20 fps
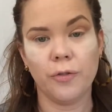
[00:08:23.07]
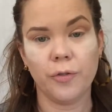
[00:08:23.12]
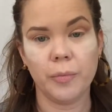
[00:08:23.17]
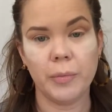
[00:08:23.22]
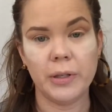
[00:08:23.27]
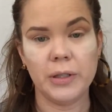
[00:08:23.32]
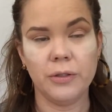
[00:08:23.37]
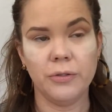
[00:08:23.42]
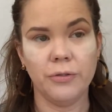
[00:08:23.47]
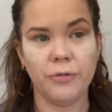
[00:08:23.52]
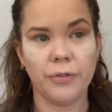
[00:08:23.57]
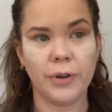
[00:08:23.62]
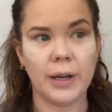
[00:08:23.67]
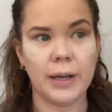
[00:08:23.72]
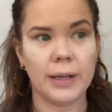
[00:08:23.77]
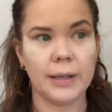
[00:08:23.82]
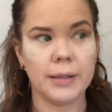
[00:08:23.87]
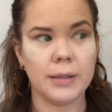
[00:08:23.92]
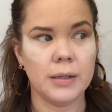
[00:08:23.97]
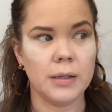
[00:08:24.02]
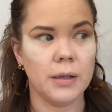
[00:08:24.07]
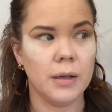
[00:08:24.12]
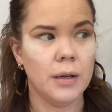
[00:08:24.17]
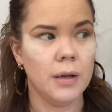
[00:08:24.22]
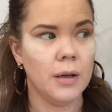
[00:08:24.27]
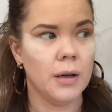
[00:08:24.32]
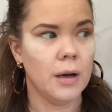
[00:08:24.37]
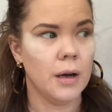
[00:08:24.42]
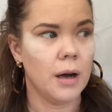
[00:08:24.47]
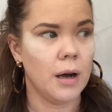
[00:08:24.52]
for me to find
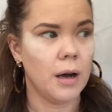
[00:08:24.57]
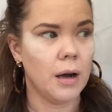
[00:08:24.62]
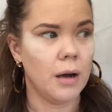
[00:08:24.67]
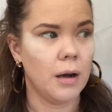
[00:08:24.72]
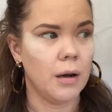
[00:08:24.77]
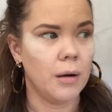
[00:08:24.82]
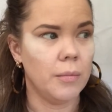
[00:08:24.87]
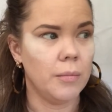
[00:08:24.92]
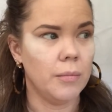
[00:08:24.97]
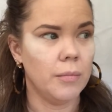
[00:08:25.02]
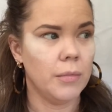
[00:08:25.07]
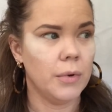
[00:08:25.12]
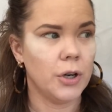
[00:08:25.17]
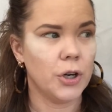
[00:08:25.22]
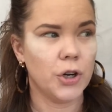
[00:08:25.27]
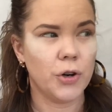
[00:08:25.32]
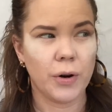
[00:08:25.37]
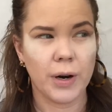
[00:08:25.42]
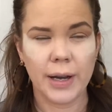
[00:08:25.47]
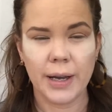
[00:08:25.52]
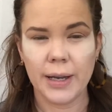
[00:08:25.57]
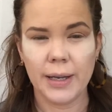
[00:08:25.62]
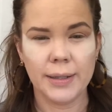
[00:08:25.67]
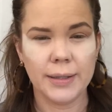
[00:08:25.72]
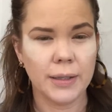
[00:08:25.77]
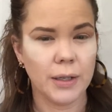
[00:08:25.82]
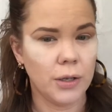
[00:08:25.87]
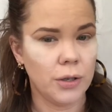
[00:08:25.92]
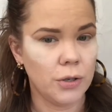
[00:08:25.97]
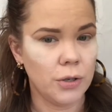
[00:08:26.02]
grays
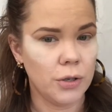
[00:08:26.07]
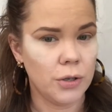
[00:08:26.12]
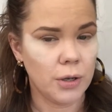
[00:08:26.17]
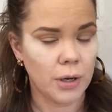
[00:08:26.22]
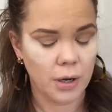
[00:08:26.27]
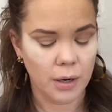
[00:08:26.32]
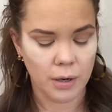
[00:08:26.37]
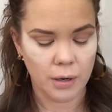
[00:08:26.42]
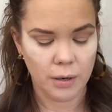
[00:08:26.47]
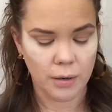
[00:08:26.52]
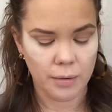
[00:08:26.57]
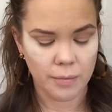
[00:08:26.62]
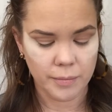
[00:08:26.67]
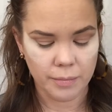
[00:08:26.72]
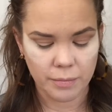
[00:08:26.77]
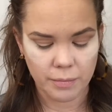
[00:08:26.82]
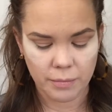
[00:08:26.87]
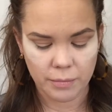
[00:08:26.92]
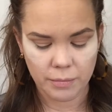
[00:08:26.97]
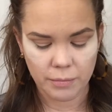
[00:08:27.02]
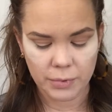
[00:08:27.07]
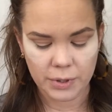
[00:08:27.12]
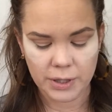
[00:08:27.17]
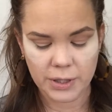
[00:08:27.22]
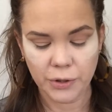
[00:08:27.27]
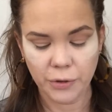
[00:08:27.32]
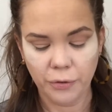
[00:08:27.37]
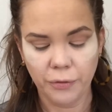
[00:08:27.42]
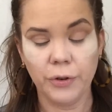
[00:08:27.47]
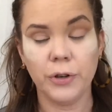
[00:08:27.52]
and
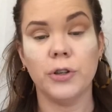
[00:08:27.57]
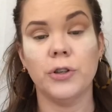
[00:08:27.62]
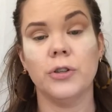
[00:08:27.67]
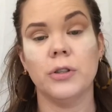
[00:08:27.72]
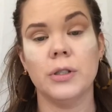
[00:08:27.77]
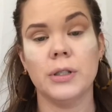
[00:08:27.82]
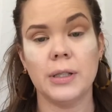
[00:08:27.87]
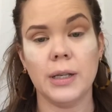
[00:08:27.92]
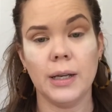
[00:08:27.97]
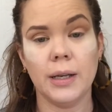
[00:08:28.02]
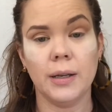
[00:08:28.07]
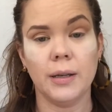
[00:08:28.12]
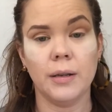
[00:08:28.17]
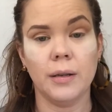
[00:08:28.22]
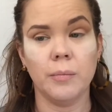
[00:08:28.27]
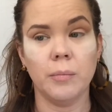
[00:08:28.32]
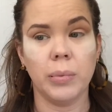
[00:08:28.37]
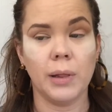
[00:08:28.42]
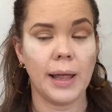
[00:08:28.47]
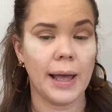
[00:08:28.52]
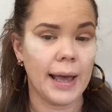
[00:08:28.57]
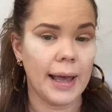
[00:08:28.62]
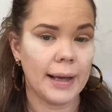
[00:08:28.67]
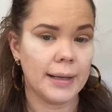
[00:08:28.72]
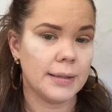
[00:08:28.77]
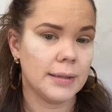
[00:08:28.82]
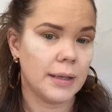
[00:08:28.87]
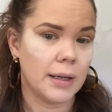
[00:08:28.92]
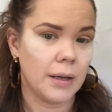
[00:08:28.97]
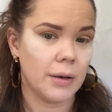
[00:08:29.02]
silvers and
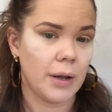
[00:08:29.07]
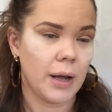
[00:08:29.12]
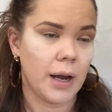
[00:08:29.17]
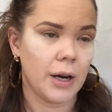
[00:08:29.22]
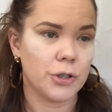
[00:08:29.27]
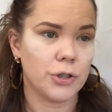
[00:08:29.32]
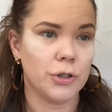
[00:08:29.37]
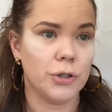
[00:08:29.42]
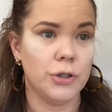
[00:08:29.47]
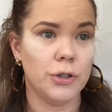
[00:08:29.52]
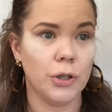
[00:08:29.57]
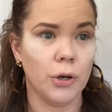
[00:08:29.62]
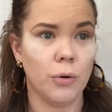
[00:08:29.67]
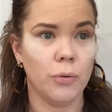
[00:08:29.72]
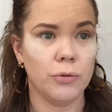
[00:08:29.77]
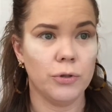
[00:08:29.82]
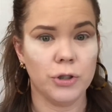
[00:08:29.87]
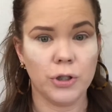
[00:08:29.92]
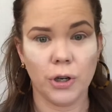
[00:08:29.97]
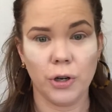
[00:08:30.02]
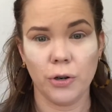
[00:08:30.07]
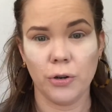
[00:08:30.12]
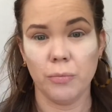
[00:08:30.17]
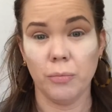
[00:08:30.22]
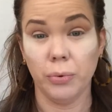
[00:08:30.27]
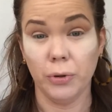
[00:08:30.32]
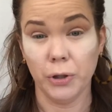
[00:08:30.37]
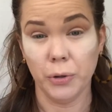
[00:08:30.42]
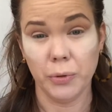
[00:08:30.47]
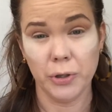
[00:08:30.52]
blacks that actually don't turn
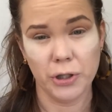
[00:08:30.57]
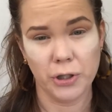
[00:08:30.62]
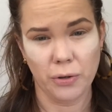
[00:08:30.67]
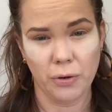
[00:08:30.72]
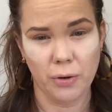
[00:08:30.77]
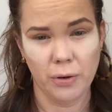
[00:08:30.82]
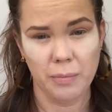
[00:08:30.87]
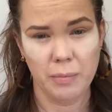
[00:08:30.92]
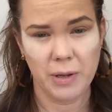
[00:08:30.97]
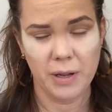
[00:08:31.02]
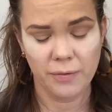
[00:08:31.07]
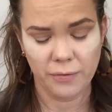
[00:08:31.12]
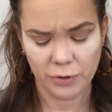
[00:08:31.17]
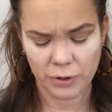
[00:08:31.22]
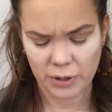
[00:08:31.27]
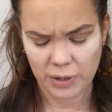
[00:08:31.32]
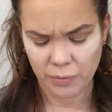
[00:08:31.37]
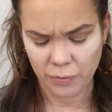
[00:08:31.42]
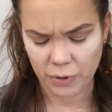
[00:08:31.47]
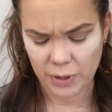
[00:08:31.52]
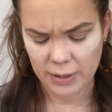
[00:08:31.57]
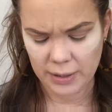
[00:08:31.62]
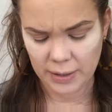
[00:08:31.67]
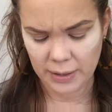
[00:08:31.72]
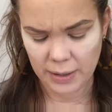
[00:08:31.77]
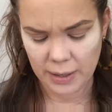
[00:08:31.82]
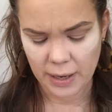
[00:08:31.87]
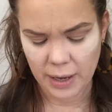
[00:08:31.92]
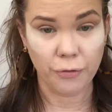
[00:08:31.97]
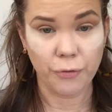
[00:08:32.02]
bluish on me for some
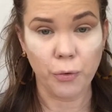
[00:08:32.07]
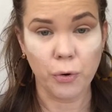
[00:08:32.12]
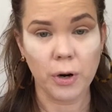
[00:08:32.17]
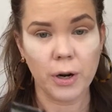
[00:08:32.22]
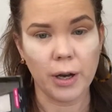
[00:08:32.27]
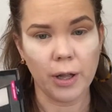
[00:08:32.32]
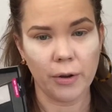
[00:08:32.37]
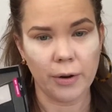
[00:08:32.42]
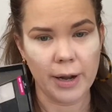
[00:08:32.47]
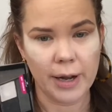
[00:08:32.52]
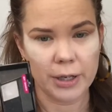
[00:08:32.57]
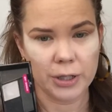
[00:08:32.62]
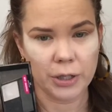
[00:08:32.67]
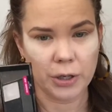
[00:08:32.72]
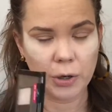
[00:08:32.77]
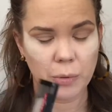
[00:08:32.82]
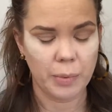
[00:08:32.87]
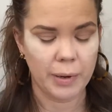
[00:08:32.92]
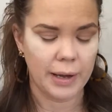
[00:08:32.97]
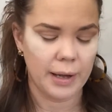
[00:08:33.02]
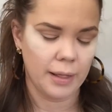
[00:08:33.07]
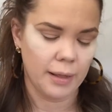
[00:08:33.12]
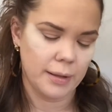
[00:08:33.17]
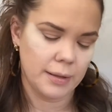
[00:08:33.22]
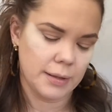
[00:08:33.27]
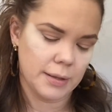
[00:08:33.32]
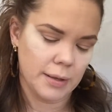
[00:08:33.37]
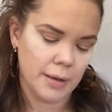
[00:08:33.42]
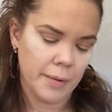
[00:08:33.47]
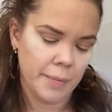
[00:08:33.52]
reason. 4 color eyeshadow
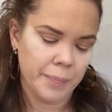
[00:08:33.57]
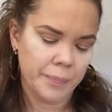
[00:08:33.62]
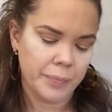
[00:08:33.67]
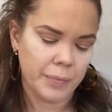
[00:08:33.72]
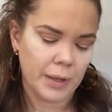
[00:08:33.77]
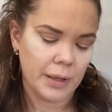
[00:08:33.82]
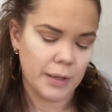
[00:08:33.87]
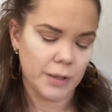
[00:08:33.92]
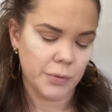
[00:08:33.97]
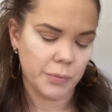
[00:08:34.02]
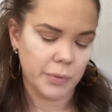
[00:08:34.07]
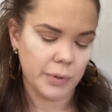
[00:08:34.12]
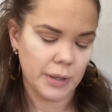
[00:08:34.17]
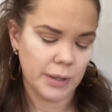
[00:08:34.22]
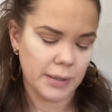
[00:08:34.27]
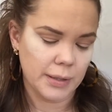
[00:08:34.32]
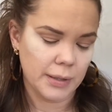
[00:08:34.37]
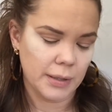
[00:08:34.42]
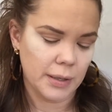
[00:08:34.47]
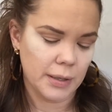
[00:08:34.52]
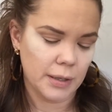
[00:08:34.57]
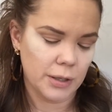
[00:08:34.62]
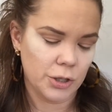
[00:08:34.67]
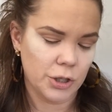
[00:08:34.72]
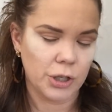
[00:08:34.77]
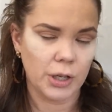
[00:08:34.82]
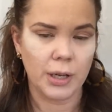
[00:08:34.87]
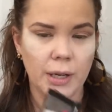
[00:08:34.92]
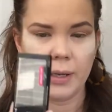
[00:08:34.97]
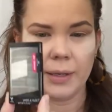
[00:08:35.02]
palettes. This one is in the
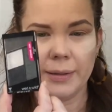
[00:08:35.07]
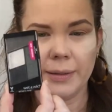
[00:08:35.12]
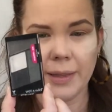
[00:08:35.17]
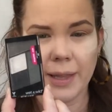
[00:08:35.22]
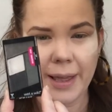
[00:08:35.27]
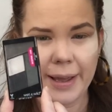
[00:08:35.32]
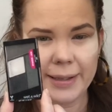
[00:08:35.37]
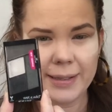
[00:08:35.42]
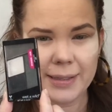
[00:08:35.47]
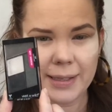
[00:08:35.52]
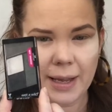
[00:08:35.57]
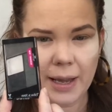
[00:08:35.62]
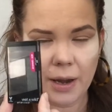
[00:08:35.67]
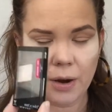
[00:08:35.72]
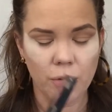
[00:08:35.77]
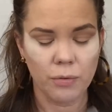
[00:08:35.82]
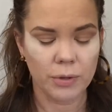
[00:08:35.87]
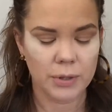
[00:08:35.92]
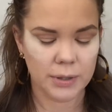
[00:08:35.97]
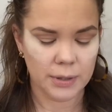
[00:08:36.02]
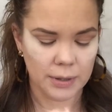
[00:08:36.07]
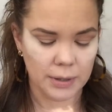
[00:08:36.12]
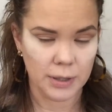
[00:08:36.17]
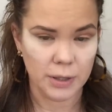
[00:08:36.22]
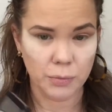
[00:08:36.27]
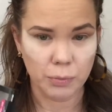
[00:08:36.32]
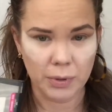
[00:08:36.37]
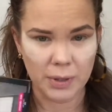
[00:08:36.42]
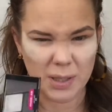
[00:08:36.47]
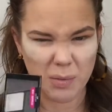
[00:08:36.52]
shade Lights Out.
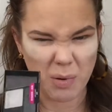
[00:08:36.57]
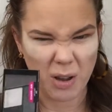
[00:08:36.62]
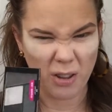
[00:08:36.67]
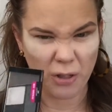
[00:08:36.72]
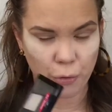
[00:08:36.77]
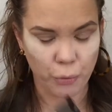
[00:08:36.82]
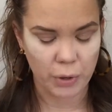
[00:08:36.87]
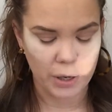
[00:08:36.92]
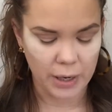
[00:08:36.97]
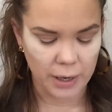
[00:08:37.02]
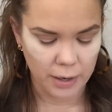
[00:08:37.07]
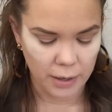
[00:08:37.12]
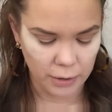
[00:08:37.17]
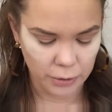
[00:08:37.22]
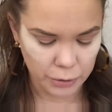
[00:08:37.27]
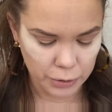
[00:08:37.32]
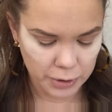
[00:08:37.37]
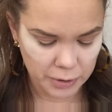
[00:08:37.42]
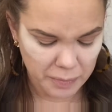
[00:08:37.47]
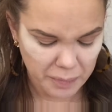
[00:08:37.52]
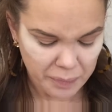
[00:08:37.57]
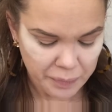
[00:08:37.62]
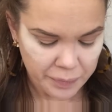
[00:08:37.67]
This one is about $3.